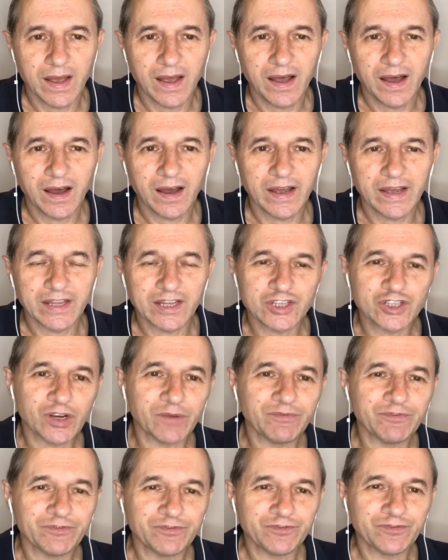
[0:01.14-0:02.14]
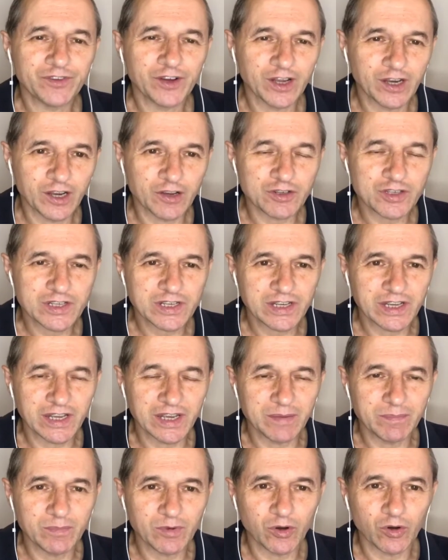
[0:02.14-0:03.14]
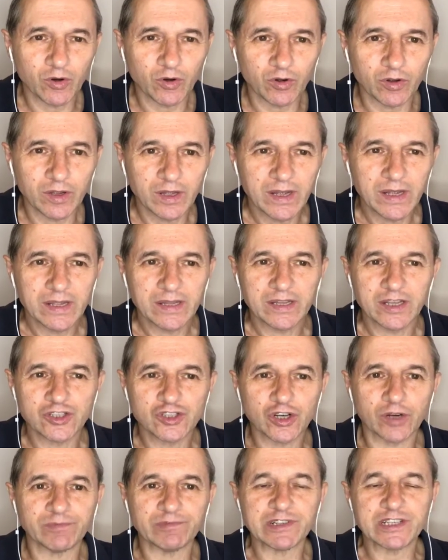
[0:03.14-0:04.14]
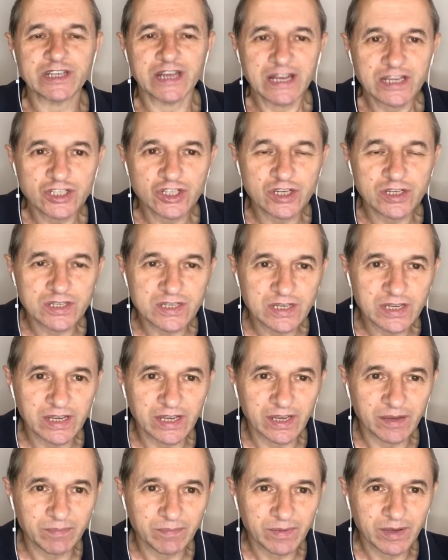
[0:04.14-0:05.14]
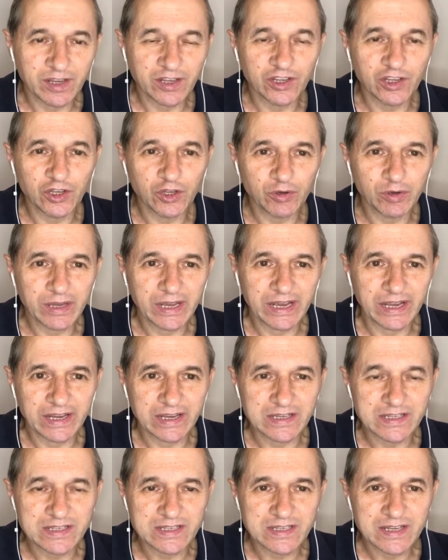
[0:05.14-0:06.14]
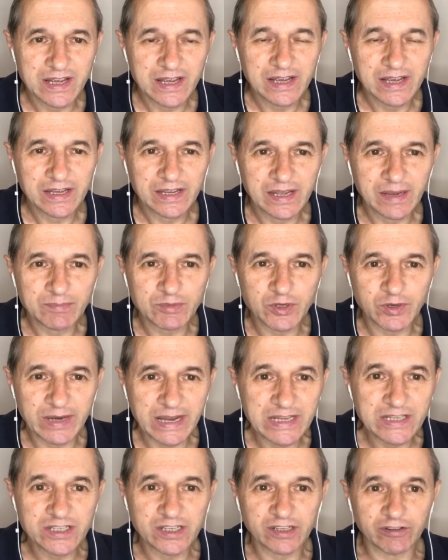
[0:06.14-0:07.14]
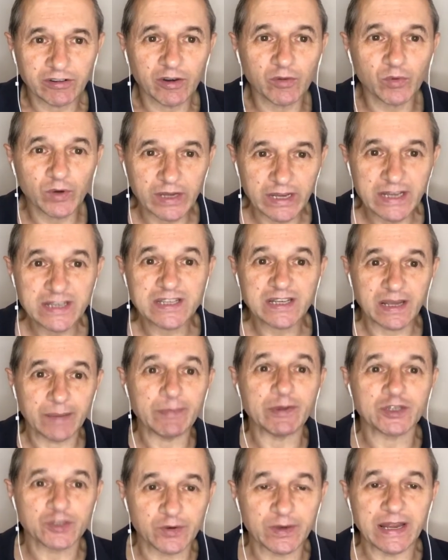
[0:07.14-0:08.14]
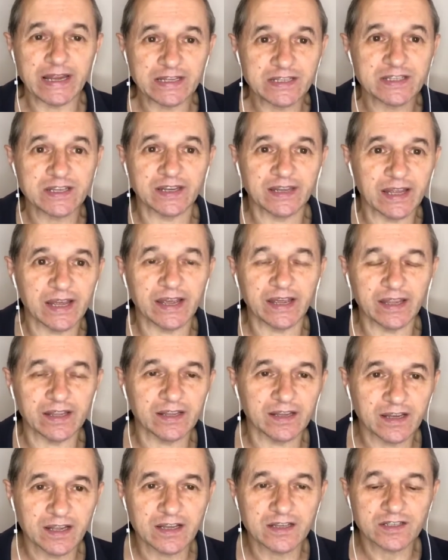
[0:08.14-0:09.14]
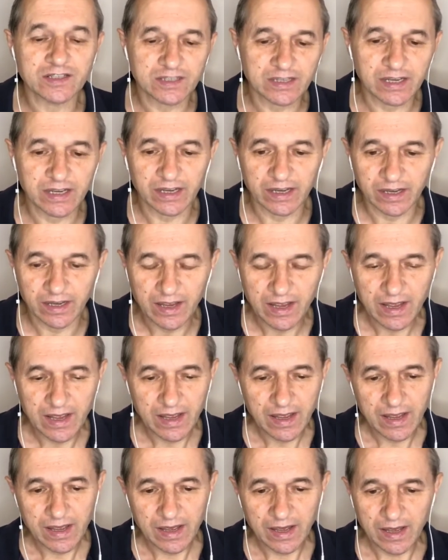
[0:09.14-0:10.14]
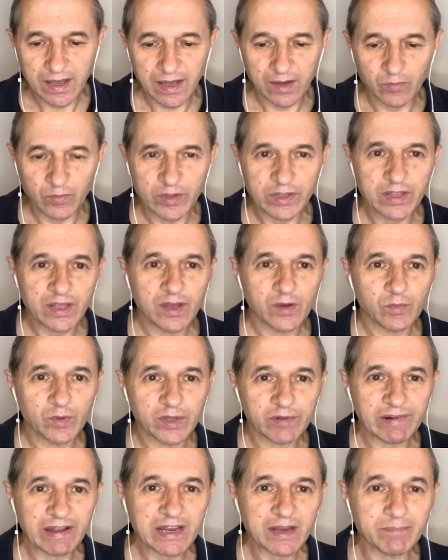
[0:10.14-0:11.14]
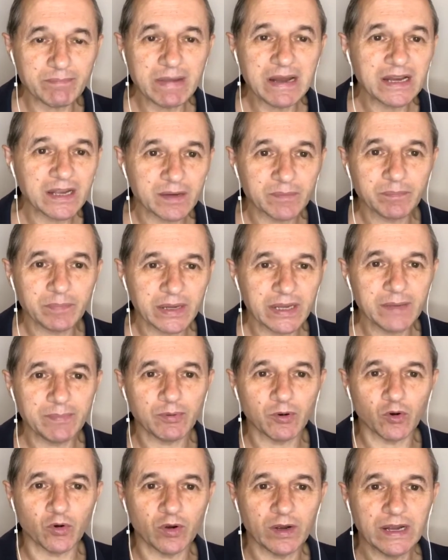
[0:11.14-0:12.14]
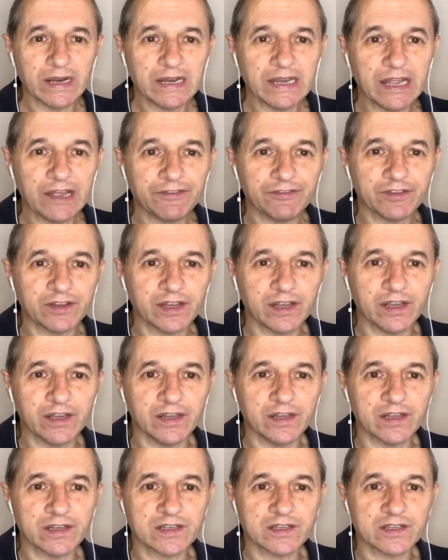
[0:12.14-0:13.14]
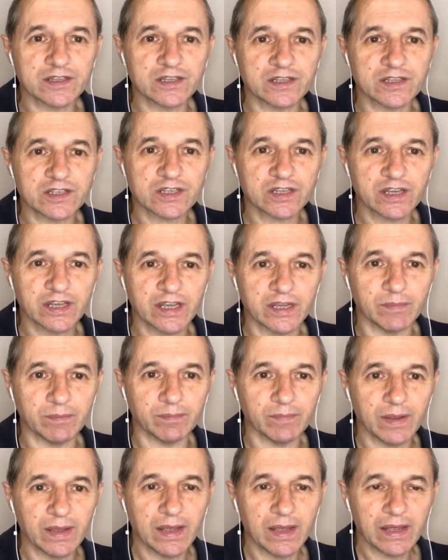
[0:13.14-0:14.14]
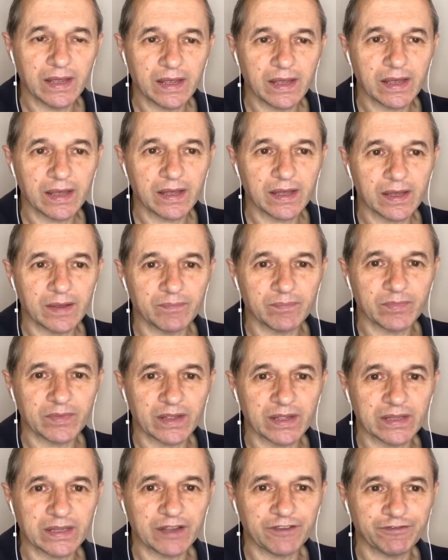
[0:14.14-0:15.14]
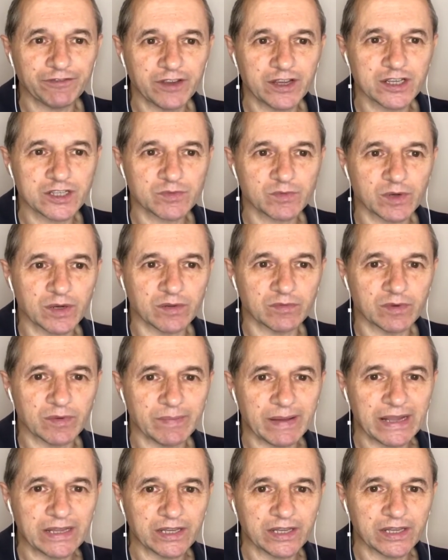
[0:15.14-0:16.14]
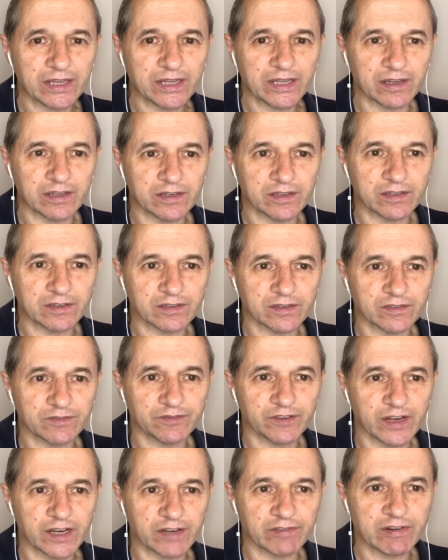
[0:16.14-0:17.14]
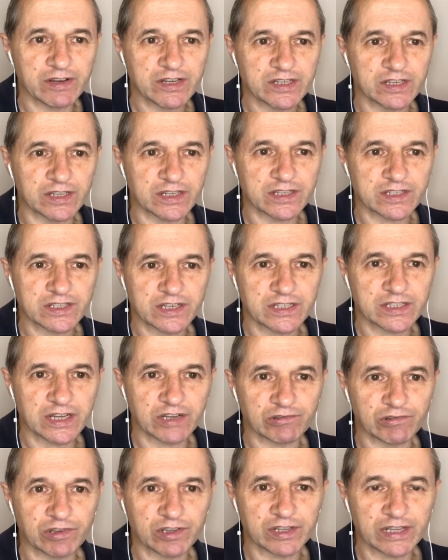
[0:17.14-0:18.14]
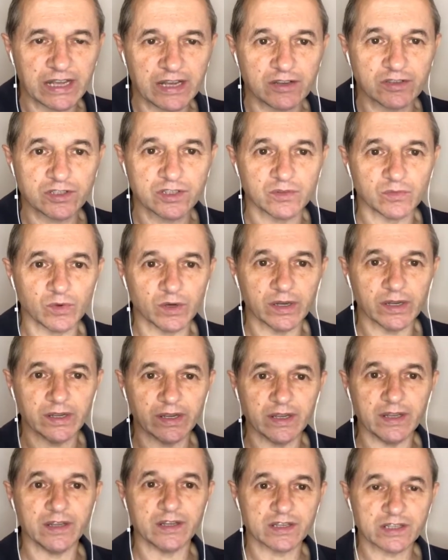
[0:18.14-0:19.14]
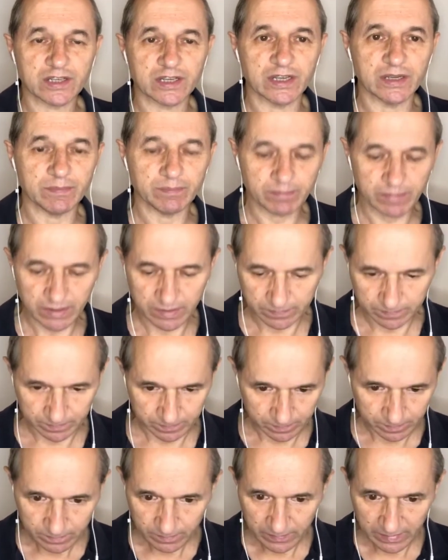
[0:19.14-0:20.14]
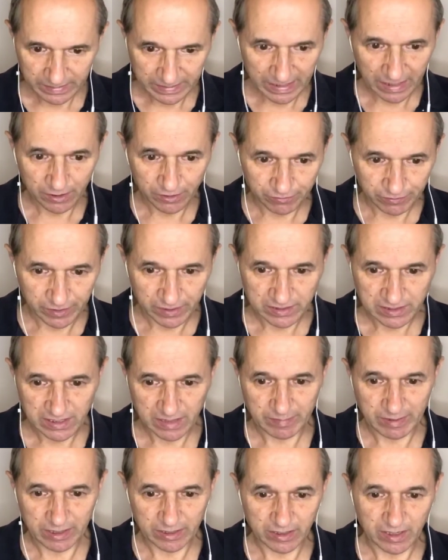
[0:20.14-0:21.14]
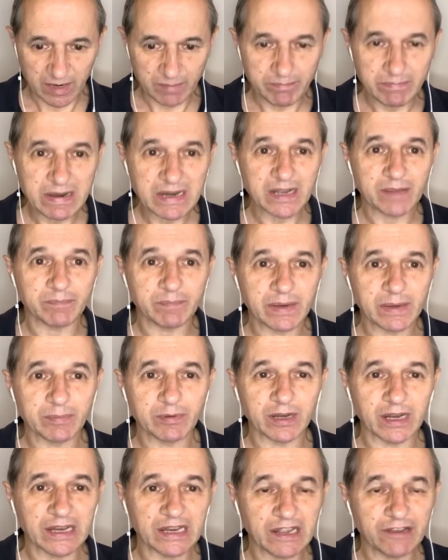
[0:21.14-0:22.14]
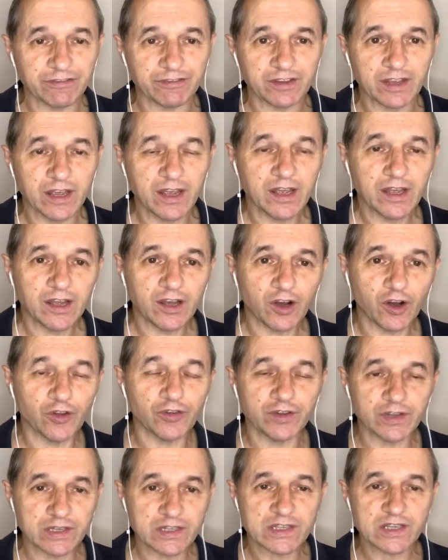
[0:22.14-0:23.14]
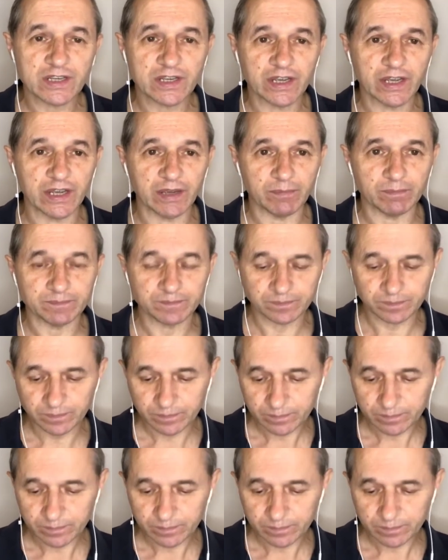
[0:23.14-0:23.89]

Hi, the job furlough scheme or the job retention scheme in the UK has come to an end today, or is coming to an end today, the last day, with around 1 million people left in this scheme. Now, figures were bandied around fairly recently, 600,000 were in the scheme, but now the figures come out that 1 million people are left on this scheme,